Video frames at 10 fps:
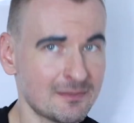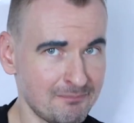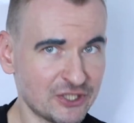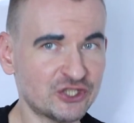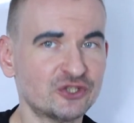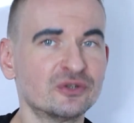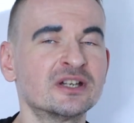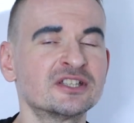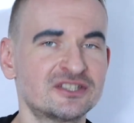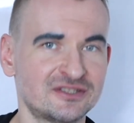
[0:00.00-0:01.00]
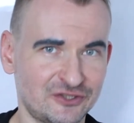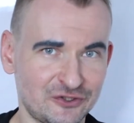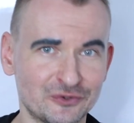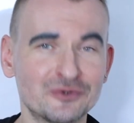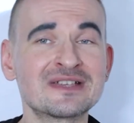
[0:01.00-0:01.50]
be sure
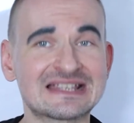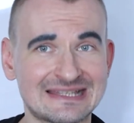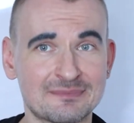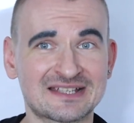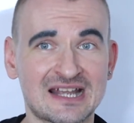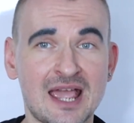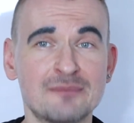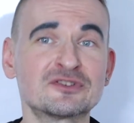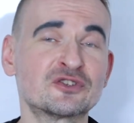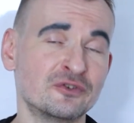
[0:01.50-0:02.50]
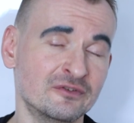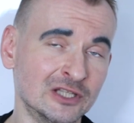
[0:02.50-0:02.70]
to subscribe so you